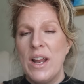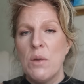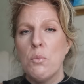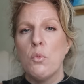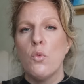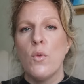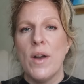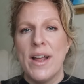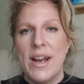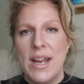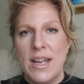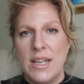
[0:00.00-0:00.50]
I'm
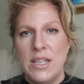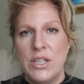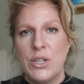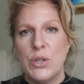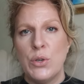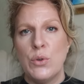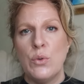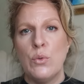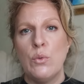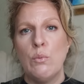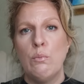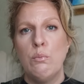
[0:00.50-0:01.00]
ready
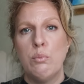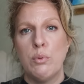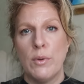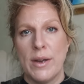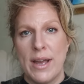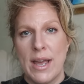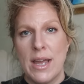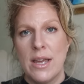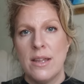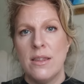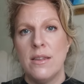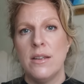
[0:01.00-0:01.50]
to
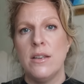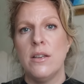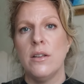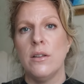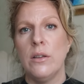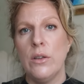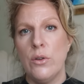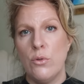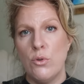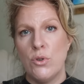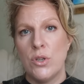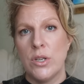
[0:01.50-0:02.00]
break the
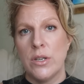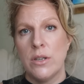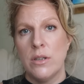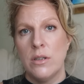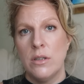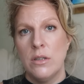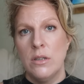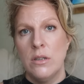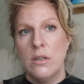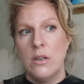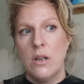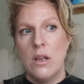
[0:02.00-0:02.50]

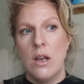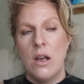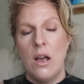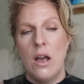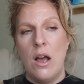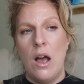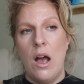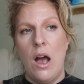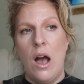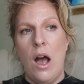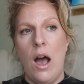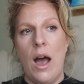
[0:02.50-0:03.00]
delusion,
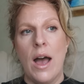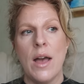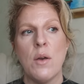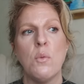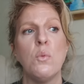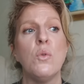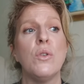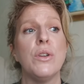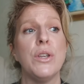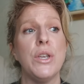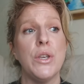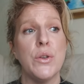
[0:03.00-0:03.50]
I
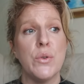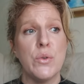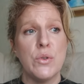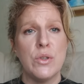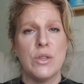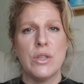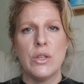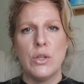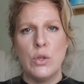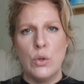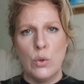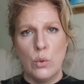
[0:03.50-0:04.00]
will use
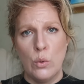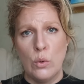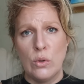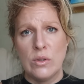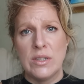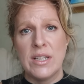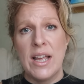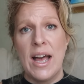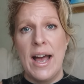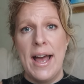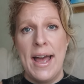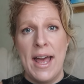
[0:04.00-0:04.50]
the tools
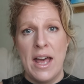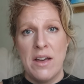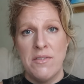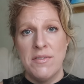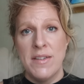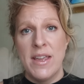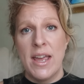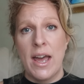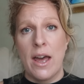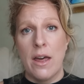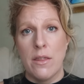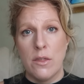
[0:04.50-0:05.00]
that I
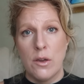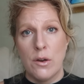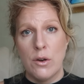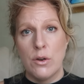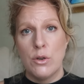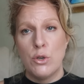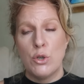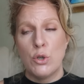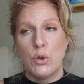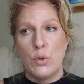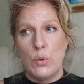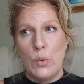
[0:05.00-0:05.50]
have
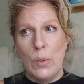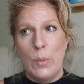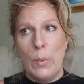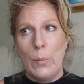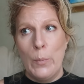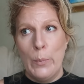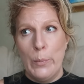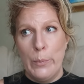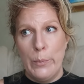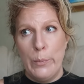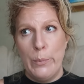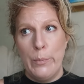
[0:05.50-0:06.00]
gathered to
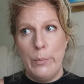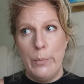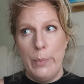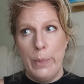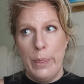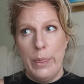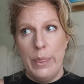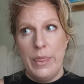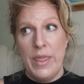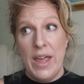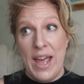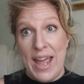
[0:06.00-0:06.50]

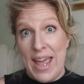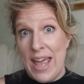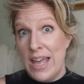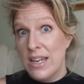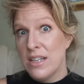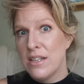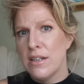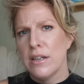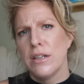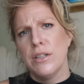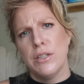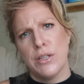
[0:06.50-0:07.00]
the
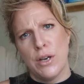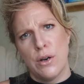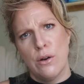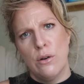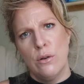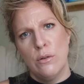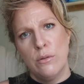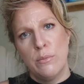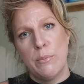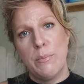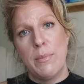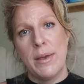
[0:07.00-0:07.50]

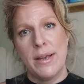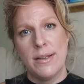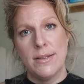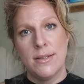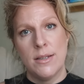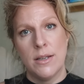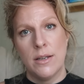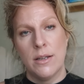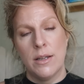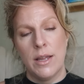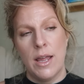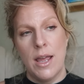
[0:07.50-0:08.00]
antidote,
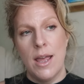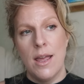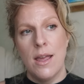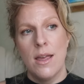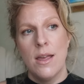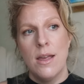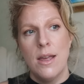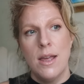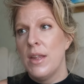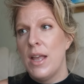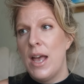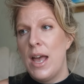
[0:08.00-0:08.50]
basically,
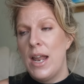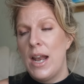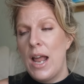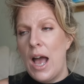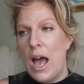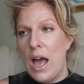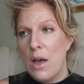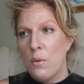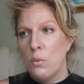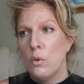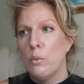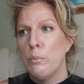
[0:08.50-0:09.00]
and
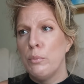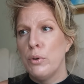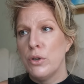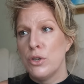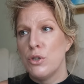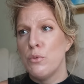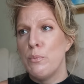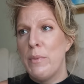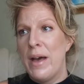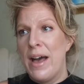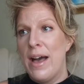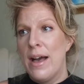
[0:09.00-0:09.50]
I will
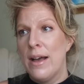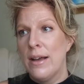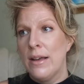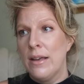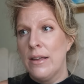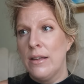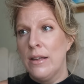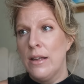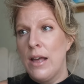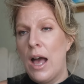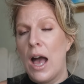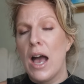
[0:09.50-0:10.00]
push back.
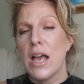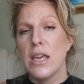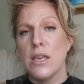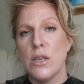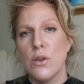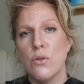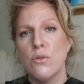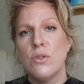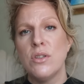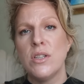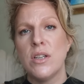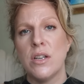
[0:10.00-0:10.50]
I
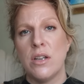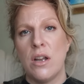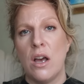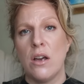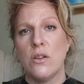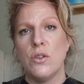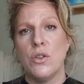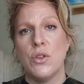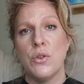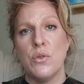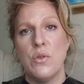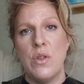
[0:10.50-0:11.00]
used to
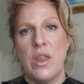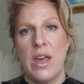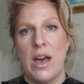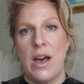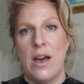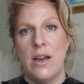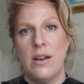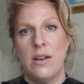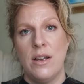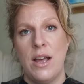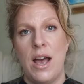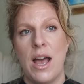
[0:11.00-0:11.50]
not do
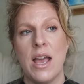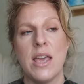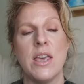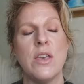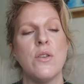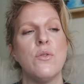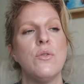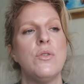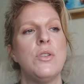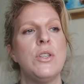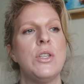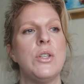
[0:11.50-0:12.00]
that. I
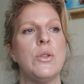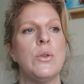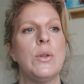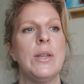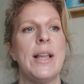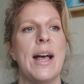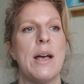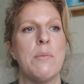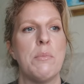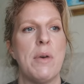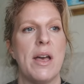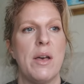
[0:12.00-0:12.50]
used to
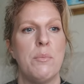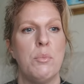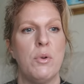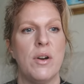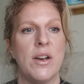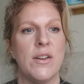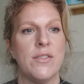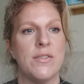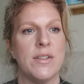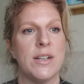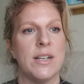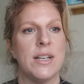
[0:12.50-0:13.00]
let my
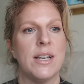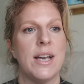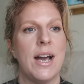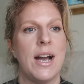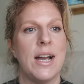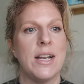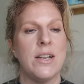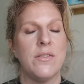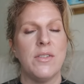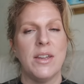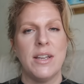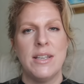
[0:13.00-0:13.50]
boyfriend
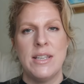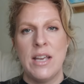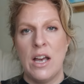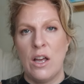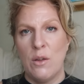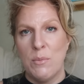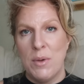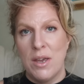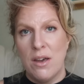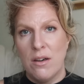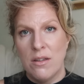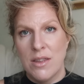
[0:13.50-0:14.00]
kind of like
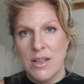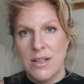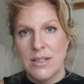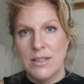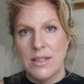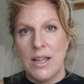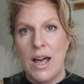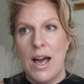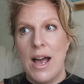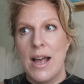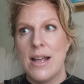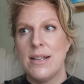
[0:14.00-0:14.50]
tell me all these
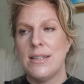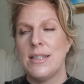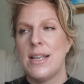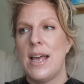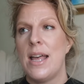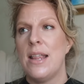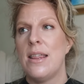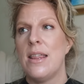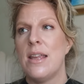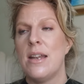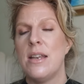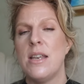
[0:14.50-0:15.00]
lies
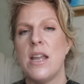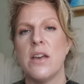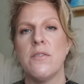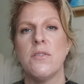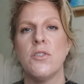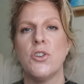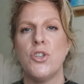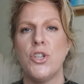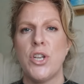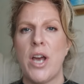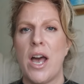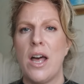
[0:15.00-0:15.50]
and then
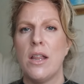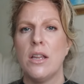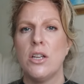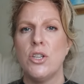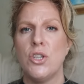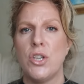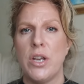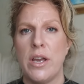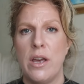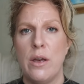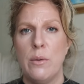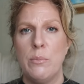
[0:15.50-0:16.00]
never
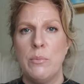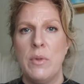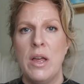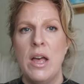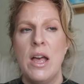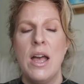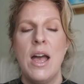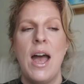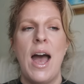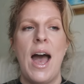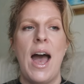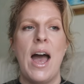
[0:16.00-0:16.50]
challenge him.
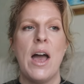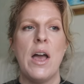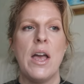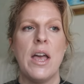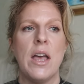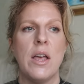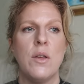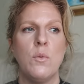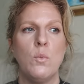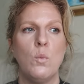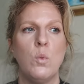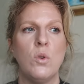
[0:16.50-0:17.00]

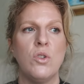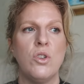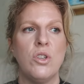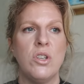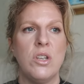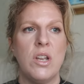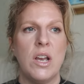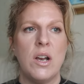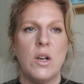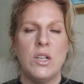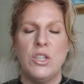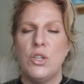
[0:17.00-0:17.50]
I
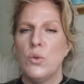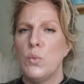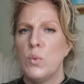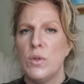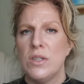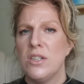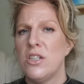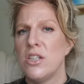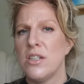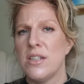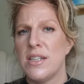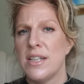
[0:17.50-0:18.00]

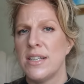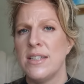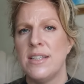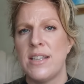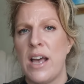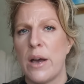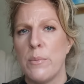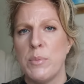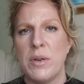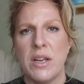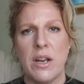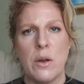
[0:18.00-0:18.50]
was, just
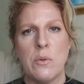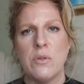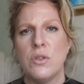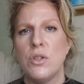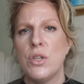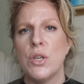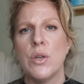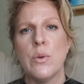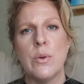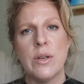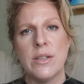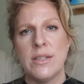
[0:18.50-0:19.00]
accepting. I was
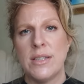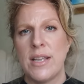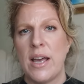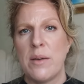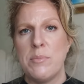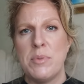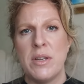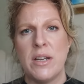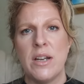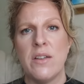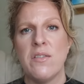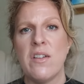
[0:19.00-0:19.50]
too
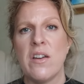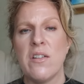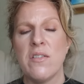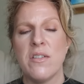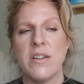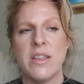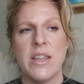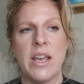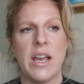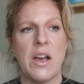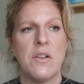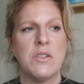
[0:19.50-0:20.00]
accepting of
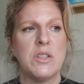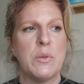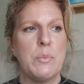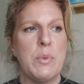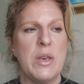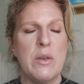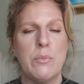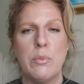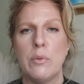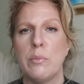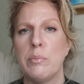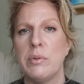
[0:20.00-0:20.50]
everything. I was a
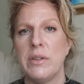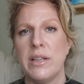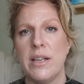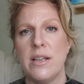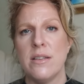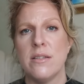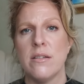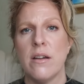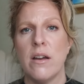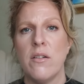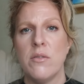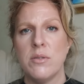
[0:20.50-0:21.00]
people
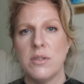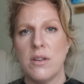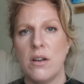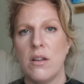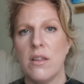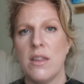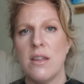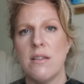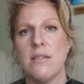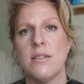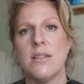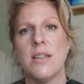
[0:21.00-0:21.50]
pleaser. I was
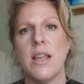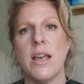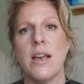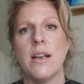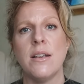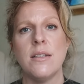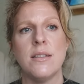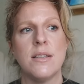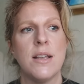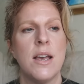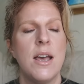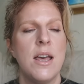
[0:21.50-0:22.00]
all these
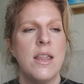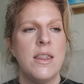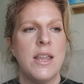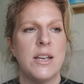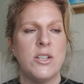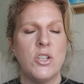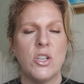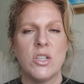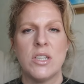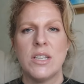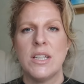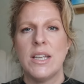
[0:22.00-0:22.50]
things
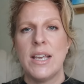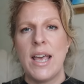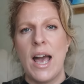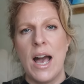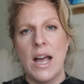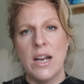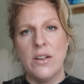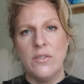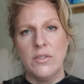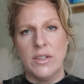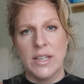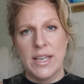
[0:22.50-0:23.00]
that just
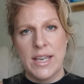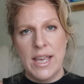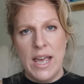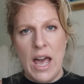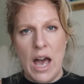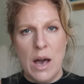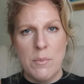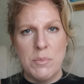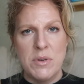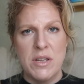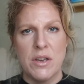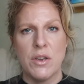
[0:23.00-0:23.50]
kind of
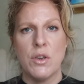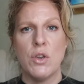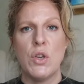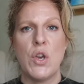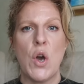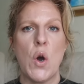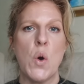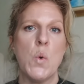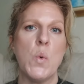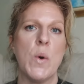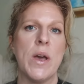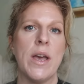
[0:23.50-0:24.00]
kept it
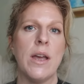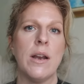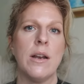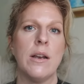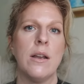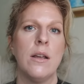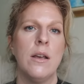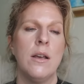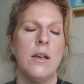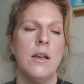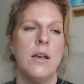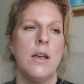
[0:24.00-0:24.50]
going.
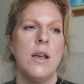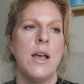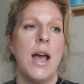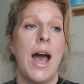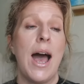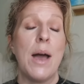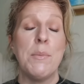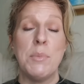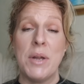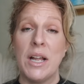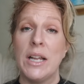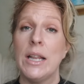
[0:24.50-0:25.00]

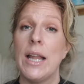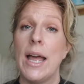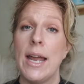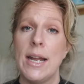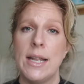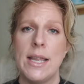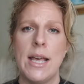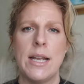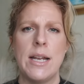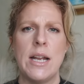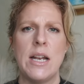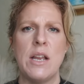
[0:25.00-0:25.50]
I'm not
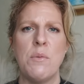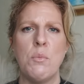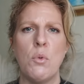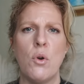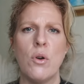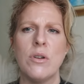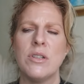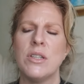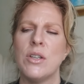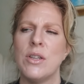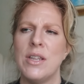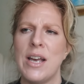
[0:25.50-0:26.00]
like that
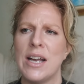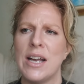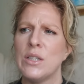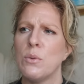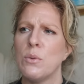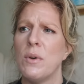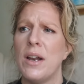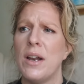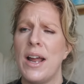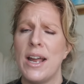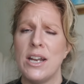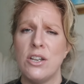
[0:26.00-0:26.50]
anymore. So that's
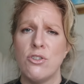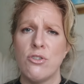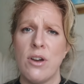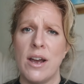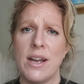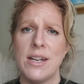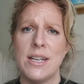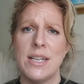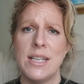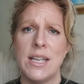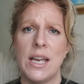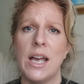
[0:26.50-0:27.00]
what I
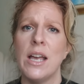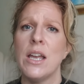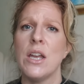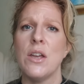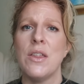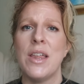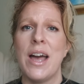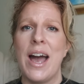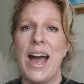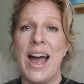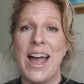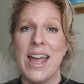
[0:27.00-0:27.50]
tried to tell you
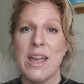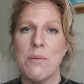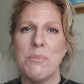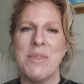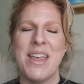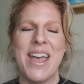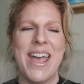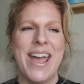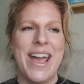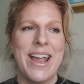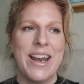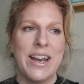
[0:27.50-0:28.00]
that I am
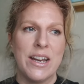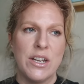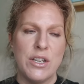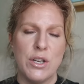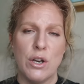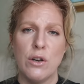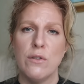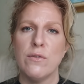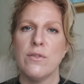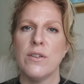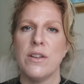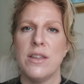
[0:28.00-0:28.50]
the
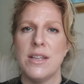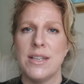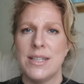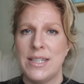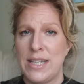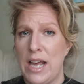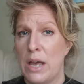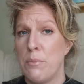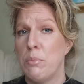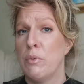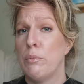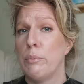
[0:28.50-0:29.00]
anecdote for this
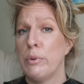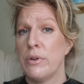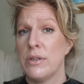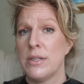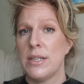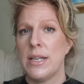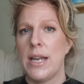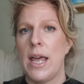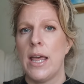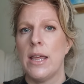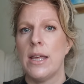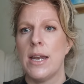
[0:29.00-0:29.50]
type of
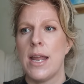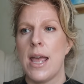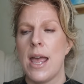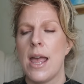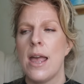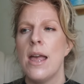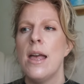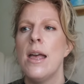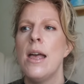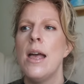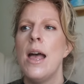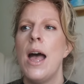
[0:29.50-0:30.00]
personality.
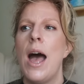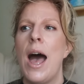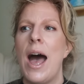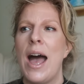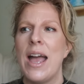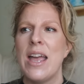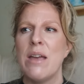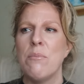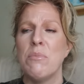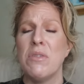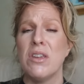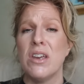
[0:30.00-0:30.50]
I
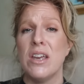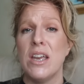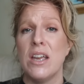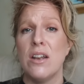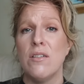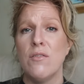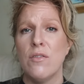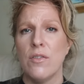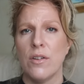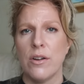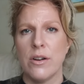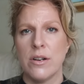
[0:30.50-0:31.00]
am the
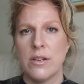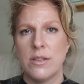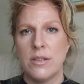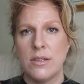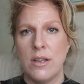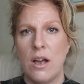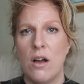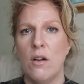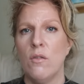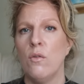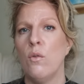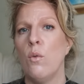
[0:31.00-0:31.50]
inverse
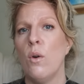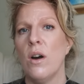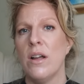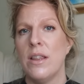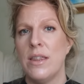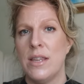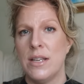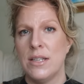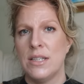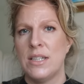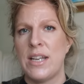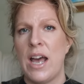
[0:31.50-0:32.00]
of what
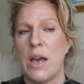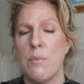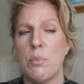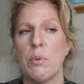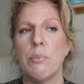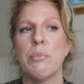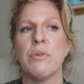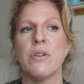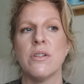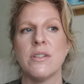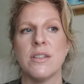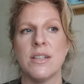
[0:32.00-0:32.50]
this type of
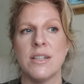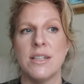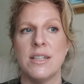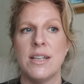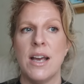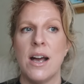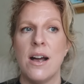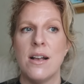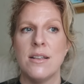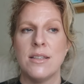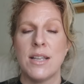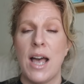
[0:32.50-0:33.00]
person
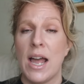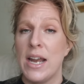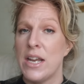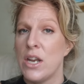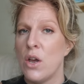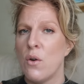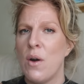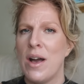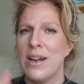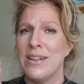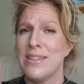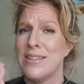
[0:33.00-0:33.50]
does. I
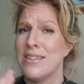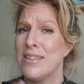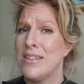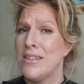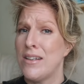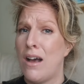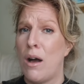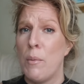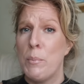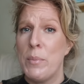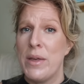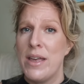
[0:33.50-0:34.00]
know how to
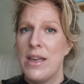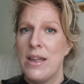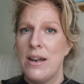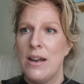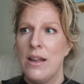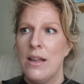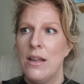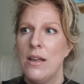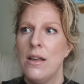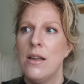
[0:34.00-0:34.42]
stop it.